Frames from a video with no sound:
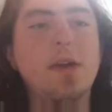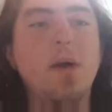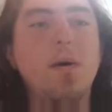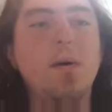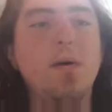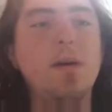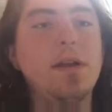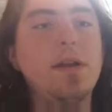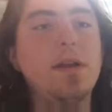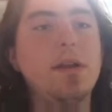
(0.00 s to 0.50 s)

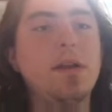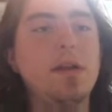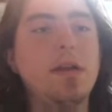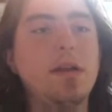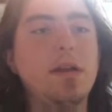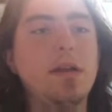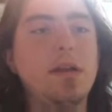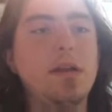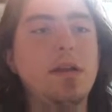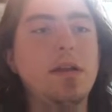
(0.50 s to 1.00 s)
Star Wars
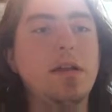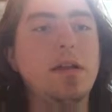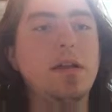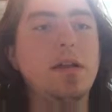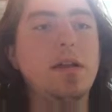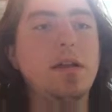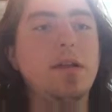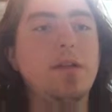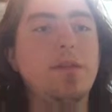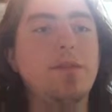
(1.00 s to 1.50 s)

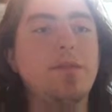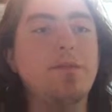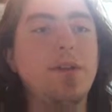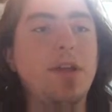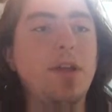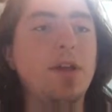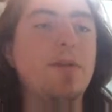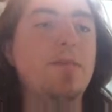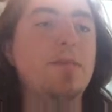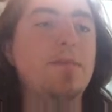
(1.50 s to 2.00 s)

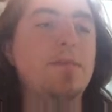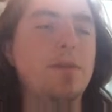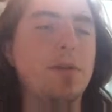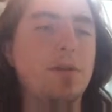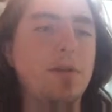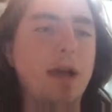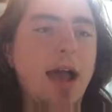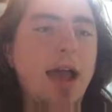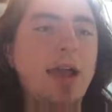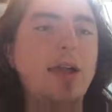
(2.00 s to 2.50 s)
film
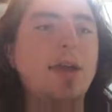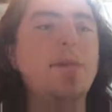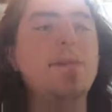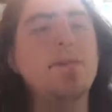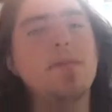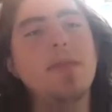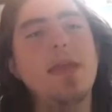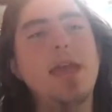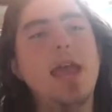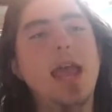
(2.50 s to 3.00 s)

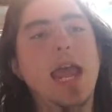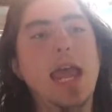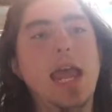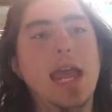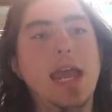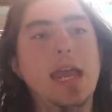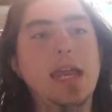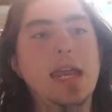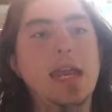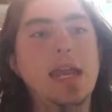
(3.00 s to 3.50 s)
title,
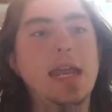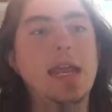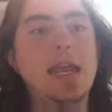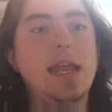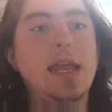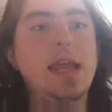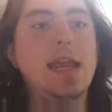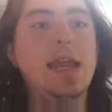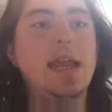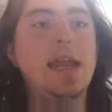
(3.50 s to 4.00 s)
and
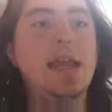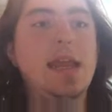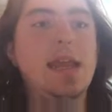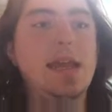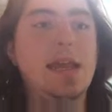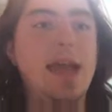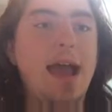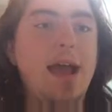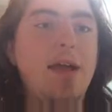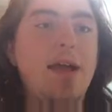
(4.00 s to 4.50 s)

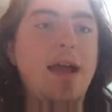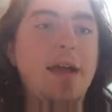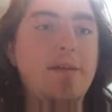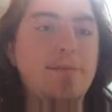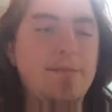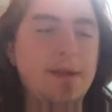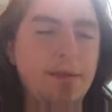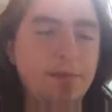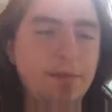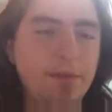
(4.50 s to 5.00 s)
it now
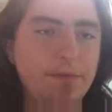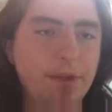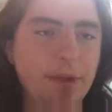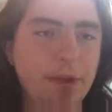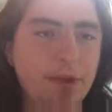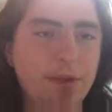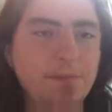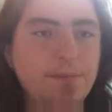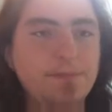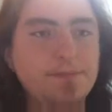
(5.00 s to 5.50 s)
has been
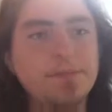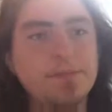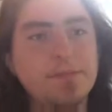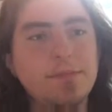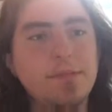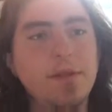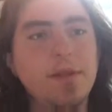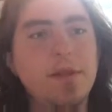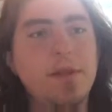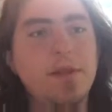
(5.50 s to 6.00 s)
revealed.
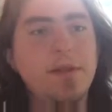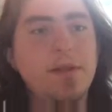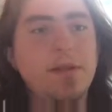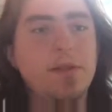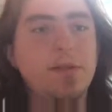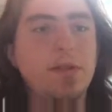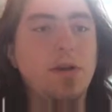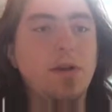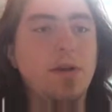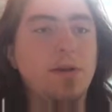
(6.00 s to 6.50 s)

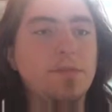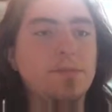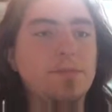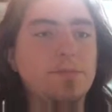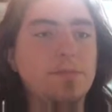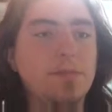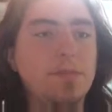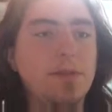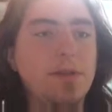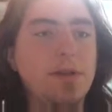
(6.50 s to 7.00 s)
So
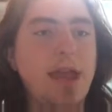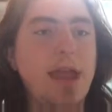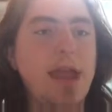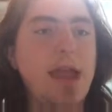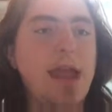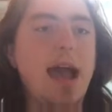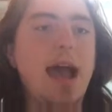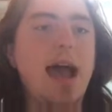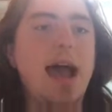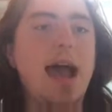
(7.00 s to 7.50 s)

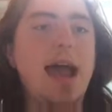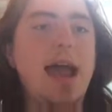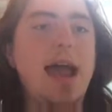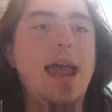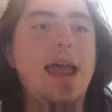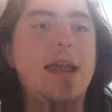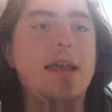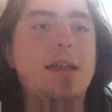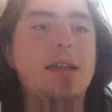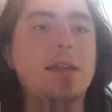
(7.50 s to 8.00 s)
today
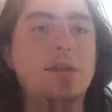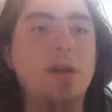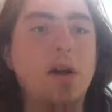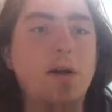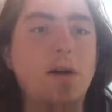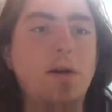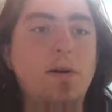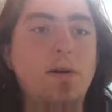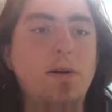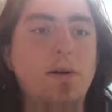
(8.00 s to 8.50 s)
I
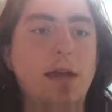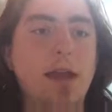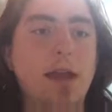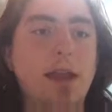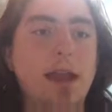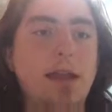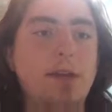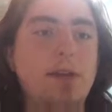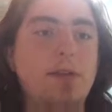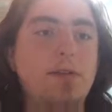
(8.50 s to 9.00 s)
saw
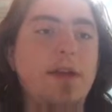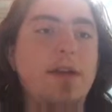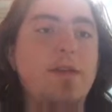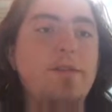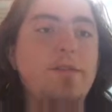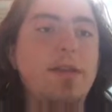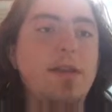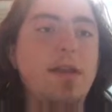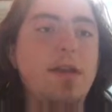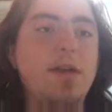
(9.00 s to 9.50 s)
an
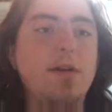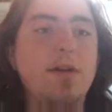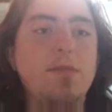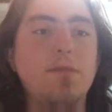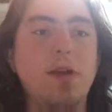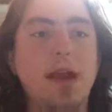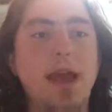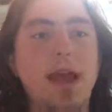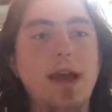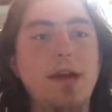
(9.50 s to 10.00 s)
Instagram video
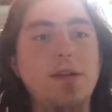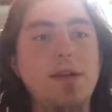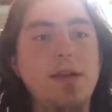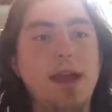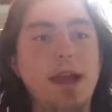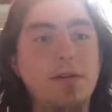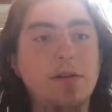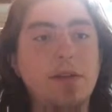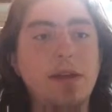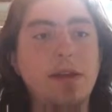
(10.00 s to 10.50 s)
of Ron Howard
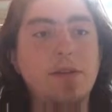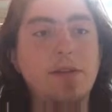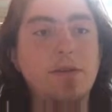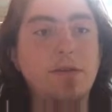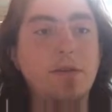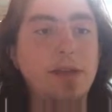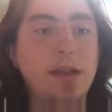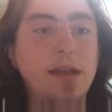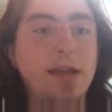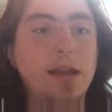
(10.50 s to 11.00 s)
announcing the
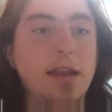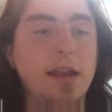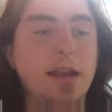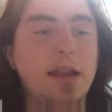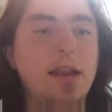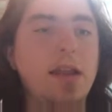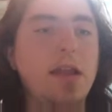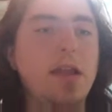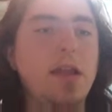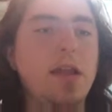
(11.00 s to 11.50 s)

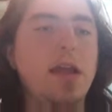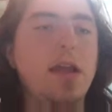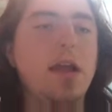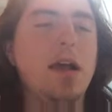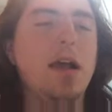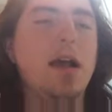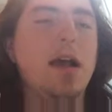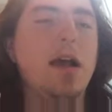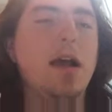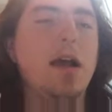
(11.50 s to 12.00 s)
2018
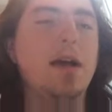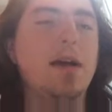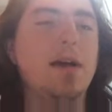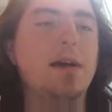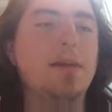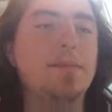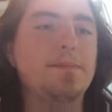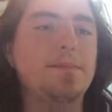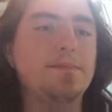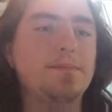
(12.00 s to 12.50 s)

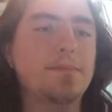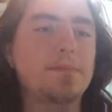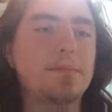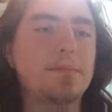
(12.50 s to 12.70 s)
um,